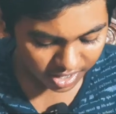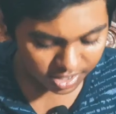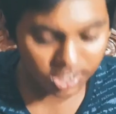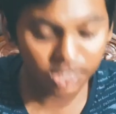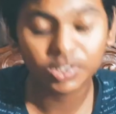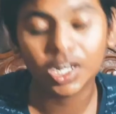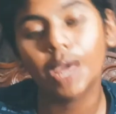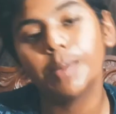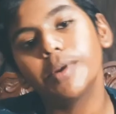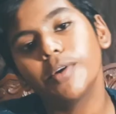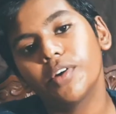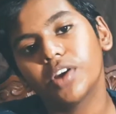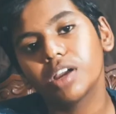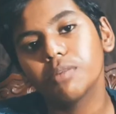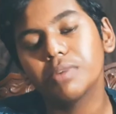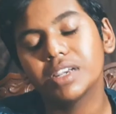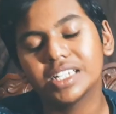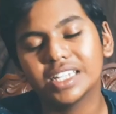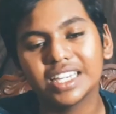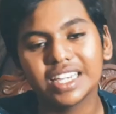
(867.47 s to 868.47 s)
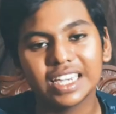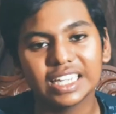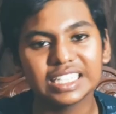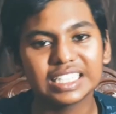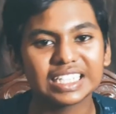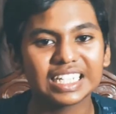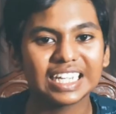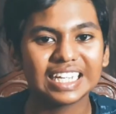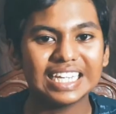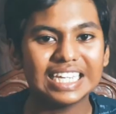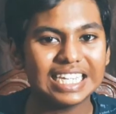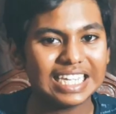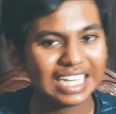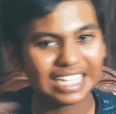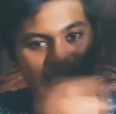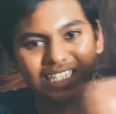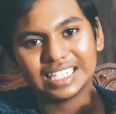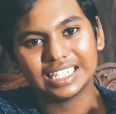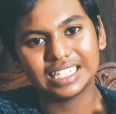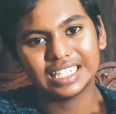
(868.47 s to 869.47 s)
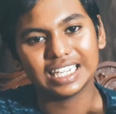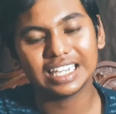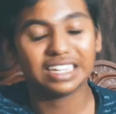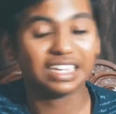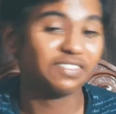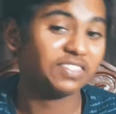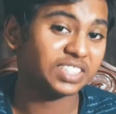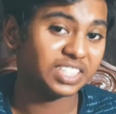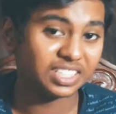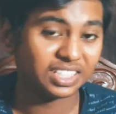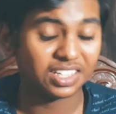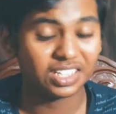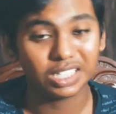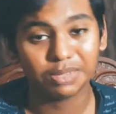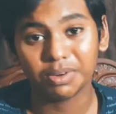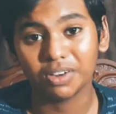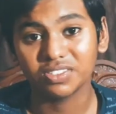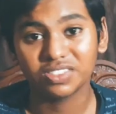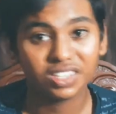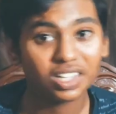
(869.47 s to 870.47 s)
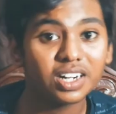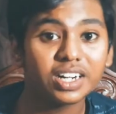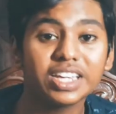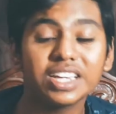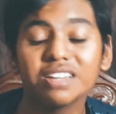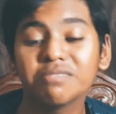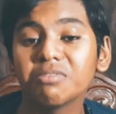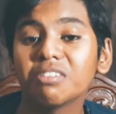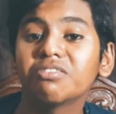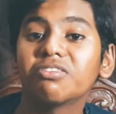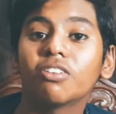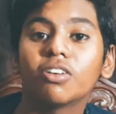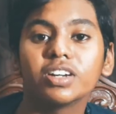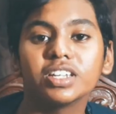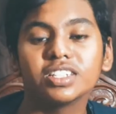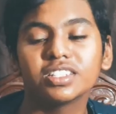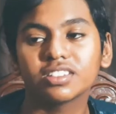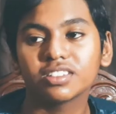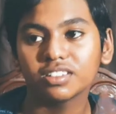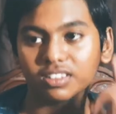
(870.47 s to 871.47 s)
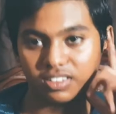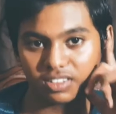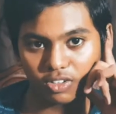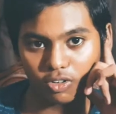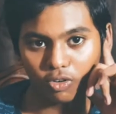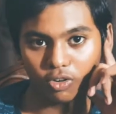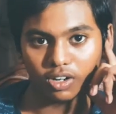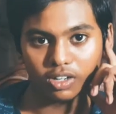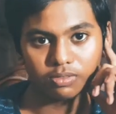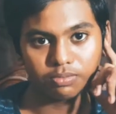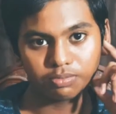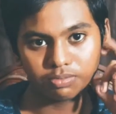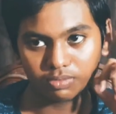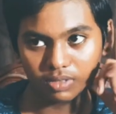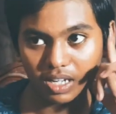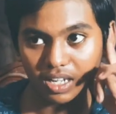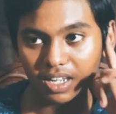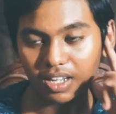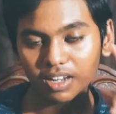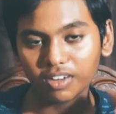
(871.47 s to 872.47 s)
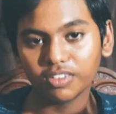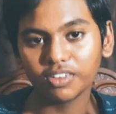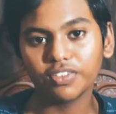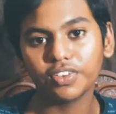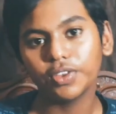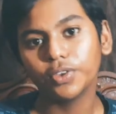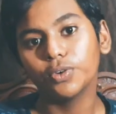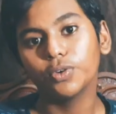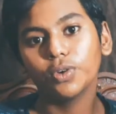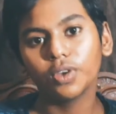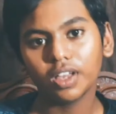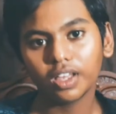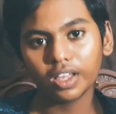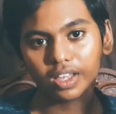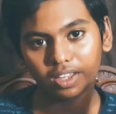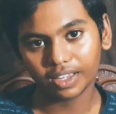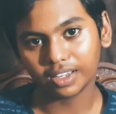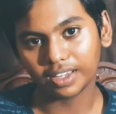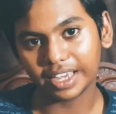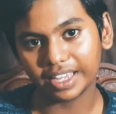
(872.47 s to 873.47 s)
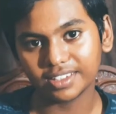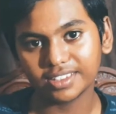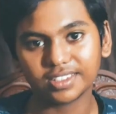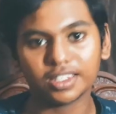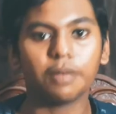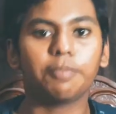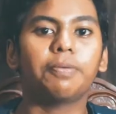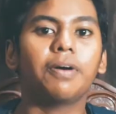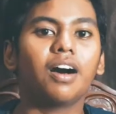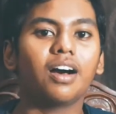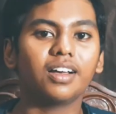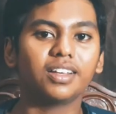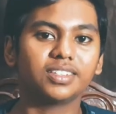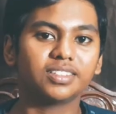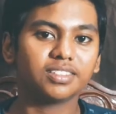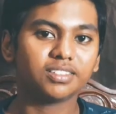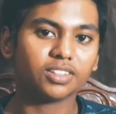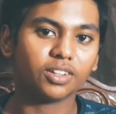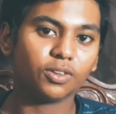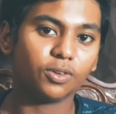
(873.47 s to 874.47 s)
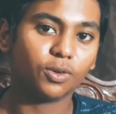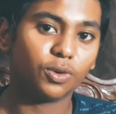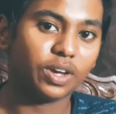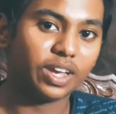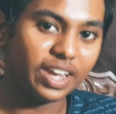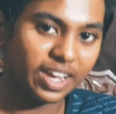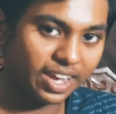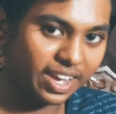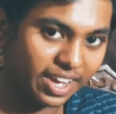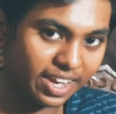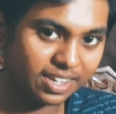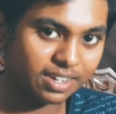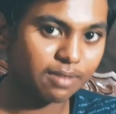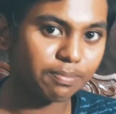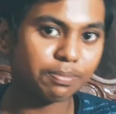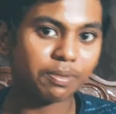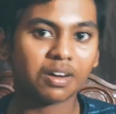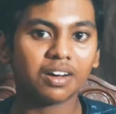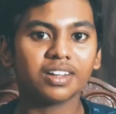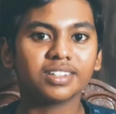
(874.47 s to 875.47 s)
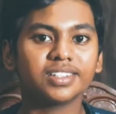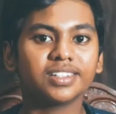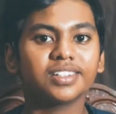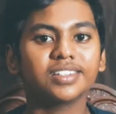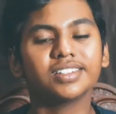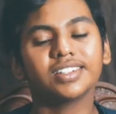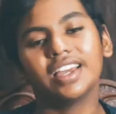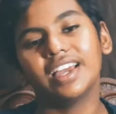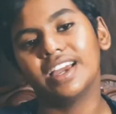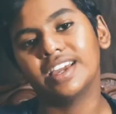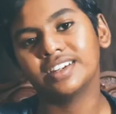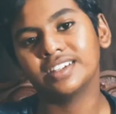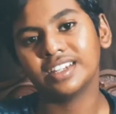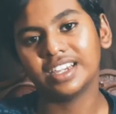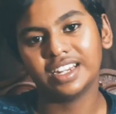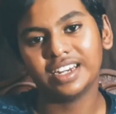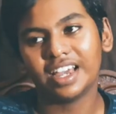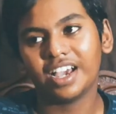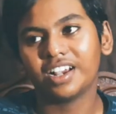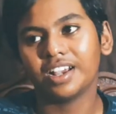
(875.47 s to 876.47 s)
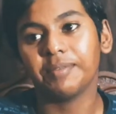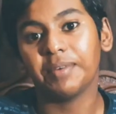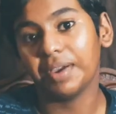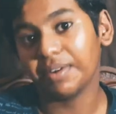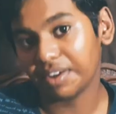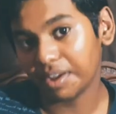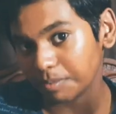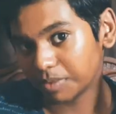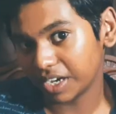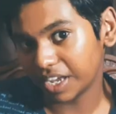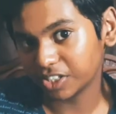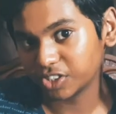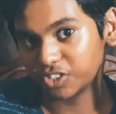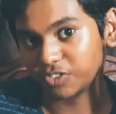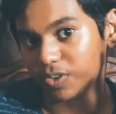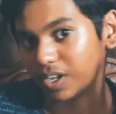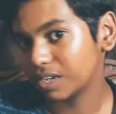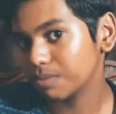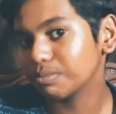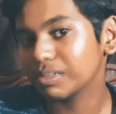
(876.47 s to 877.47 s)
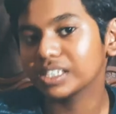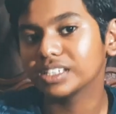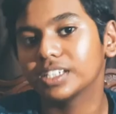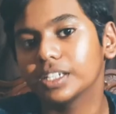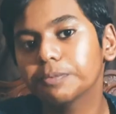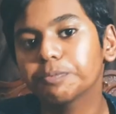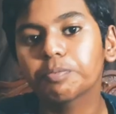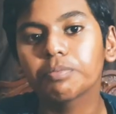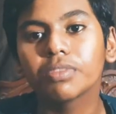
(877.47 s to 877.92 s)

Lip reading: So will I be recommending it? Yes. Everything that is about 30 in my 40 score review gets a pass. So it passes and I'm going to actually recommend it.